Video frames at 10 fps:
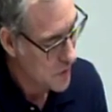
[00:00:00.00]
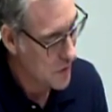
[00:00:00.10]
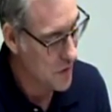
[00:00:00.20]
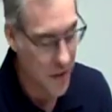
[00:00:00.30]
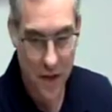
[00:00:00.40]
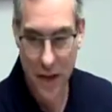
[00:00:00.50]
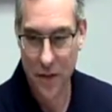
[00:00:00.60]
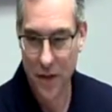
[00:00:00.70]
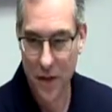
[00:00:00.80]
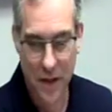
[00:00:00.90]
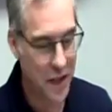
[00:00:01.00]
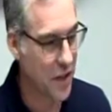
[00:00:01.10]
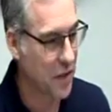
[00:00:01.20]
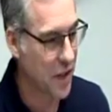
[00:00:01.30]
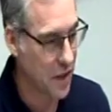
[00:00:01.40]
You know, I don't know. I
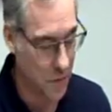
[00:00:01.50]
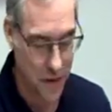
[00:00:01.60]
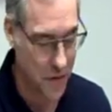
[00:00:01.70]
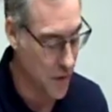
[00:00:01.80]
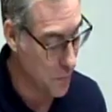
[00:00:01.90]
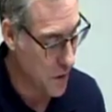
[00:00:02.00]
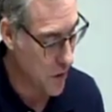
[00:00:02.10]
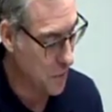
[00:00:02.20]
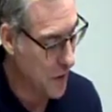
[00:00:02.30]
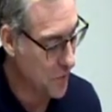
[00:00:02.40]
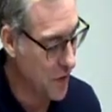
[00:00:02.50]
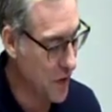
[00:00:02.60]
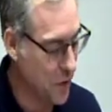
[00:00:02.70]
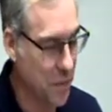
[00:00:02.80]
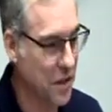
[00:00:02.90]
can't think. I don't want to think of burying my
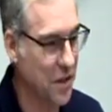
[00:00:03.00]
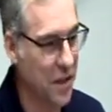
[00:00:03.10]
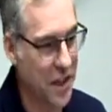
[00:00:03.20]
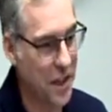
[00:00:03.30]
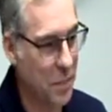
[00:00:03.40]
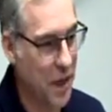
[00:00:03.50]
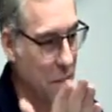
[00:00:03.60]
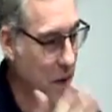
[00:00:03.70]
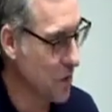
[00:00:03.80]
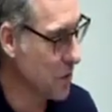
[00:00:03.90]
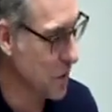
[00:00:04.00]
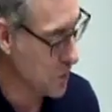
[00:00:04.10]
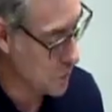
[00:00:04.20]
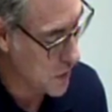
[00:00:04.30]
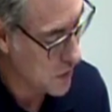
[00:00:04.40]
father, but, you know, I got to pay a bill. Who
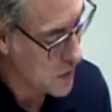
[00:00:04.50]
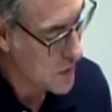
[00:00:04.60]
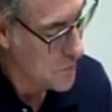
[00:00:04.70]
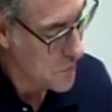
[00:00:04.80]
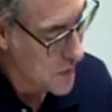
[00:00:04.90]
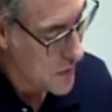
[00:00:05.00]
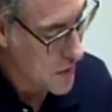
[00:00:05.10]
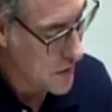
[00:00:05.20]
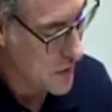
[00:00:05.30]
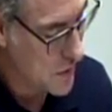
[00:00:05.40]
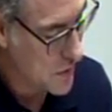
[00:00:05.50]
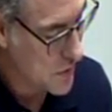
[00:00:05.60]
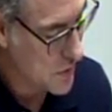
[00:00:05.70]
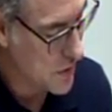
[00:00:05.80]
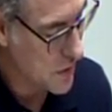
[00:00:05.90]
knows why? And he, he
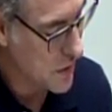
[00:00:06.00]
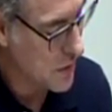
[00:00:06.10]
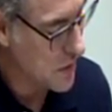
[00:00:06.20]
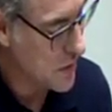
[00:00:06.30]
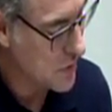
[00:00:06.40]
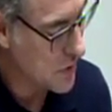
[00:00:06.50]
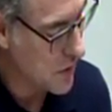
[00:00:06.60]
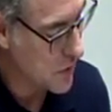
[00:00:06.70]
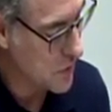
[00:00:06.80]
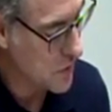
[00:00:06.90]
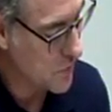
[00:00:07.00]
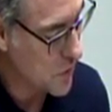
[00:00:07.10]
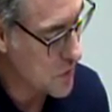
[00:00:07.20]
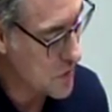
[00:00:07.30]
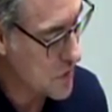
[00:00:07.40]
said, and then he says in
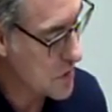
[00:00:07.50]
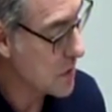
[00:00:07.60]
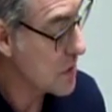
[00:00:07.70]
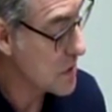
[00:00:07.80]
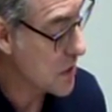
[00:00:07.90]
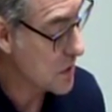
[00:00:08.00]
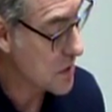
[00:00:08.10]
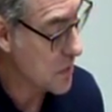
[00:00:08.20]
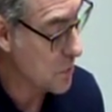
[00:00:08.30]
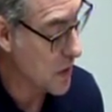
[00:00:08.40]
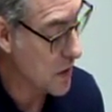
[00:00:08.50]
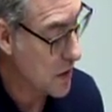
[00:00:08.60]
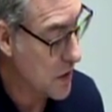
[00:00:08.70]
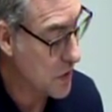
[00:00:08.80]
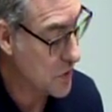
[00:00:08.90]
verse 60. But
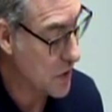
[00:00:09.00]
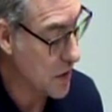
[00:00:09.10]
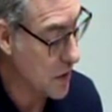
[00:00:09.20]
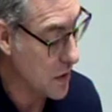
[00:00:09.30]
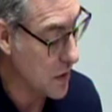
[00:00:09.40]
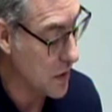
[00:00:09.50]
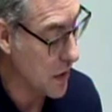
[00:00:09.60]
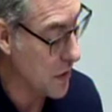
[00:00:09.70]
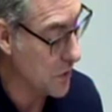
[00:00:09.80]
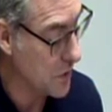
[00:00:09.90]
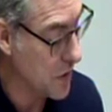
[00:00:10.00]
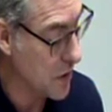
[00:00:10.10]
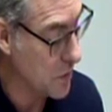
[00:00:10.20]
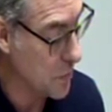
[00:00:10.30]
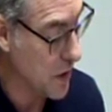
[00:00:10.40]
he said, Allow the
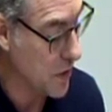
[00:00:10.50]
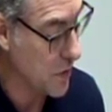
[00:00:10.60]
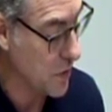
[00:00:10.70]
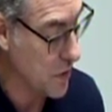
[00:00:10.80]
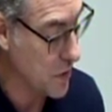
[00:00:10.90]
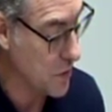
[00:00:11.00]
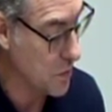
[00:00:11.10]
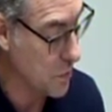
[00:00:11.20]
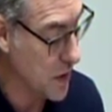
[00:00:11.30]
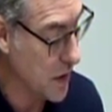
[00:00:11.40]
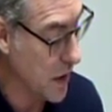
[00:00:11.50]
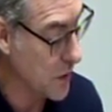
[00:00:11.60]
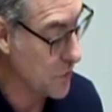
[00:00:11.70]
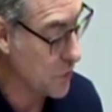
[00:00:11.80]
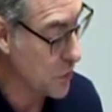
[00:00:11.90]
dead to bury their own, but
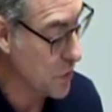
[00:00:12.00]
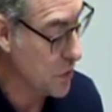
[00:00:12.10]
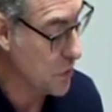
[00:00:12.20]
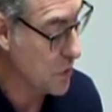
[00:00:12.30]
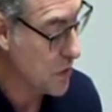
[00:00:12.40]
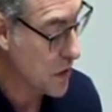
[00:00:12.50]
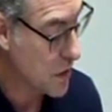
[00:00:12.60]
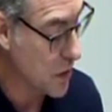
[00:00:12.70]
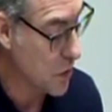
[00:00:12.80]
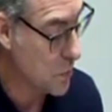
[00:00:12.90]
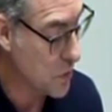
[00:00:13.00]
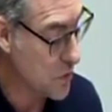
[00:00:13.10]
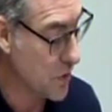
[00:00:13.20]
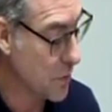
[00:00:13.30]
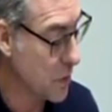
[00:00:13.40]
as for you, go
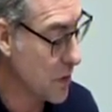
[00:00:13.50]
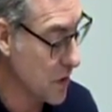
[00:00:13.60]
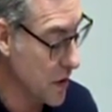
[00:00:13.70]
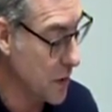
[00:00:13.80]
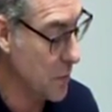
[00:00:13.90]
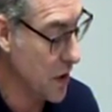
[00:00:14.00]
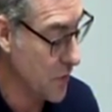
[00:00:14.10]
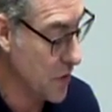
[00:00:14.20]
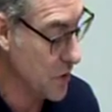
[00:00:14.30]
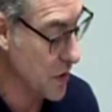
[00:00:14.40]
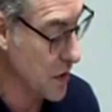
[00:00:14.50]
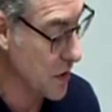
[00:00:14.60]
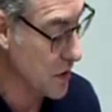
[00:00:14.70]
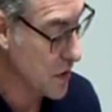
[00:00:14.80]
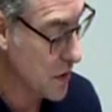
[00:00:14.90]
proclaim
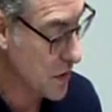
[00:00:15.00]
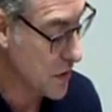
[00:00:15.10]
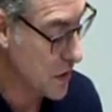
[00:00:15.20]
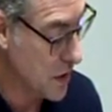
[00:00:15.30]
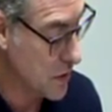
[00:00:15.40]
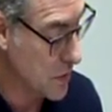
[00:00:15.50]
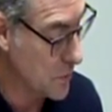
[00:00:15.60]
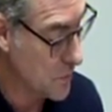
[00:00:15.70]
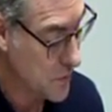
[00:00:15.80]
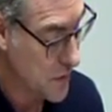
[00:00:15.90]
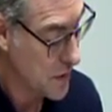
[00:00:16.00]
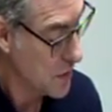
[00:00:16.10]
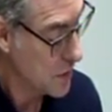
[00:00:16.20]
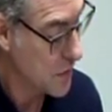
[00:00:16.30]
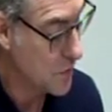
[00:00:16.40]
everything in the kingdom,
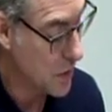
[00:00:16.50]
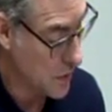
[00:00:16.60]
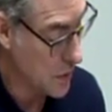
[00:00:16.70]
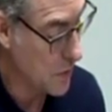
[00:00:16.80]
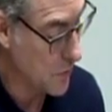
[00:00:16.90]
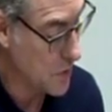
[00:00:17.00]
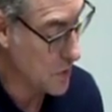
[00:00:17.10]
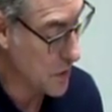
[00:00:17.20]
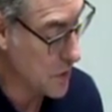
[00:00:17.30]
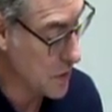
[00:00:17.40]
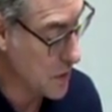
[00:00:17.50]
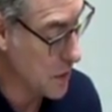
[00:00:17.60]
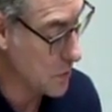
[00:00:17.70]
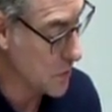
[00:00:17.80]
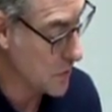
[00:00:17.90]
uh, uh, everything the
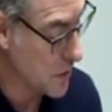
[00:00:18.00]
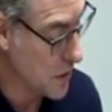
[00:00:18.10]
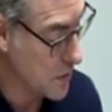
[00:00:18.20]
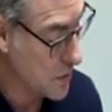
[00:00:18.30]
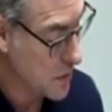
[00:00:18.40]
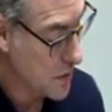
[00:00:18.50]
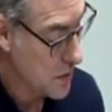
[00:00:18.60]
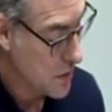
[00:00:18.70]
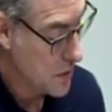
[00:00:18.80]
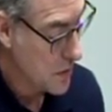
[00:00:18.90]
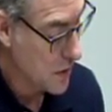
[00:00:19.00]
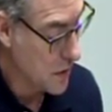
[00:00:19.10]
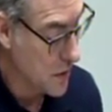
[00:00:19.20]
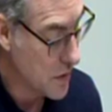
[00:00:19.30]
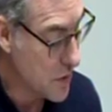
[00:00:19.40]
kingdom of God.
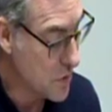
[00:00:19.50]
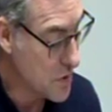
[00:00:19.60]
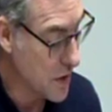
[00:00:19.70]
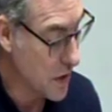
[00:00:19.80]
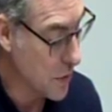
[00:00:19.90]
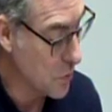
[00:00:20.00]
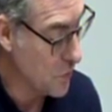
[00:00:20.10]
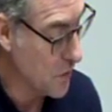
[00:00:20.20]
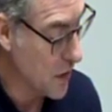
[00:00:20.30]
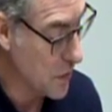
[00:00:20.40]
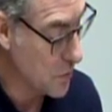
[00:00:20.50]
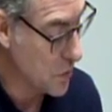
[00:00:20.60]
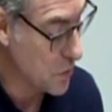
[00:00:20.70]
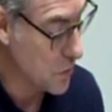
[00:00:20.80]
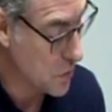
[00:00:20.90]
And another said, I will follow
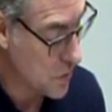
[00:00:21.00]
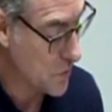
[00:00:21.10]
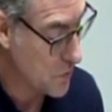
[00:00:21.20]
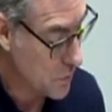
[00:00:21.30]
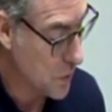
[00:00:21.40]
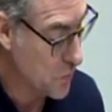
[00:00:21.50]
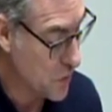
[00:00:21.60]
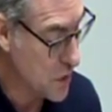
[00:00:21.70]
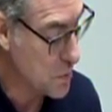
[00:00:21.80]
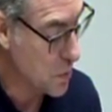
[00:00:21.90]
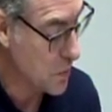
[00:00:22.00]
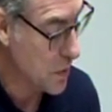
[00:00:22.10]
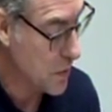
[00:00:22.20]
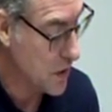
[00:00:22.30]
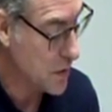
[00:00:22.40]
you, Lord, but first
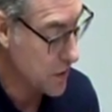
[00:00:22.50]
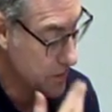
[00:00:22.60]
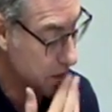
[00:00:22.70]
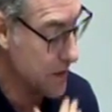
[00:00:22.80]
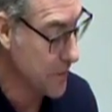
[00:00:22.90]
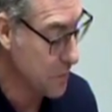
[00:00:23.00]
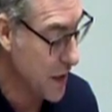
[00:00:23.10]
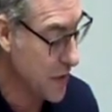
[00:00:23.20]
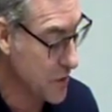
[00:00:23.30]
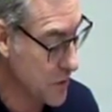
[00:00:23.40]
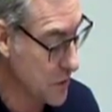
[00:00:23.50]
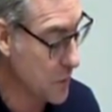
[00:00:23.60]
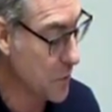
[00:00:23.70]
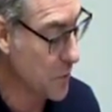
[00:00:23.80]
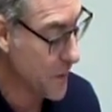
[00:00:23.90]
permit me to say goodbye
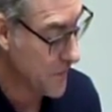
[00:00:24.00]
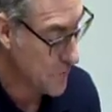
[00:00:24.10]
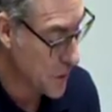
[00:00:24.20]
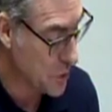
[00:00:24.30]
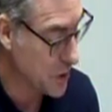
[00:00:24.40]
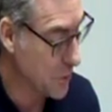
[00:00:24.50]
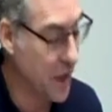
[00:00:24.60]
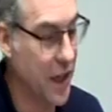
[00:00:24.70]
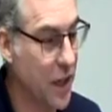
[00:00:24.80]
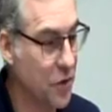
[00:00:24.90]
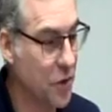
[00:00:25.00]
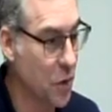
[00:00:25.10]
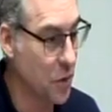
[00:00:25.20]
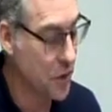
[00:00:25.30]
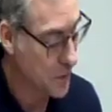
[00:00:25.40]
to those at my
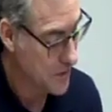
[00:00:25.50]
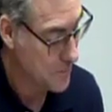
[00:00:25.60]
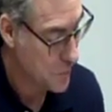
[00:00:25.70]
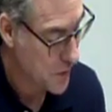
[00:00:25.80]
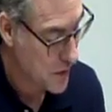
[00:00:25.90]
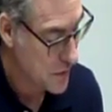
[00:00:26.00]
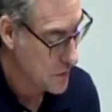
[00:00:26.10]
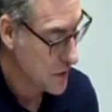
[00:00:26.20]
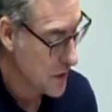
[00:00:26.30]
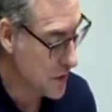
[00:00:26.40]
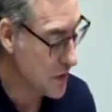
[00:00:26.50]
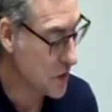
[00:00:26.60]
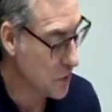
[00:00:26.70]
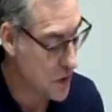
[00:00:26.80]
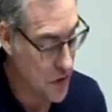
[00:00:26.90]
household. And this
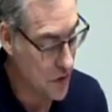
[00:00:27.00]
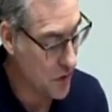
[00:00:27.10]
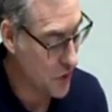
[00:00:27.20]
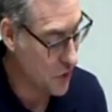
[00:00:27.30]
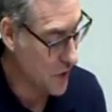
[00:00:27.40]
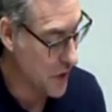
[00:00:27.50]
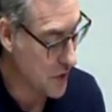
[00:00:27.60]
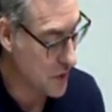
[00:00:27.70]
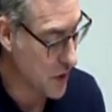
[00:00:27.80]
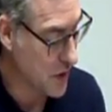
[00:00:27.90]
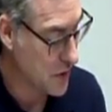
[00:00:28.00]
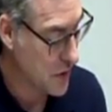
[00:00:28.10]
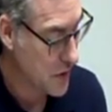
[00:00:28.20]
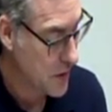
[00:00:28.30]
is when Jesus just finally says,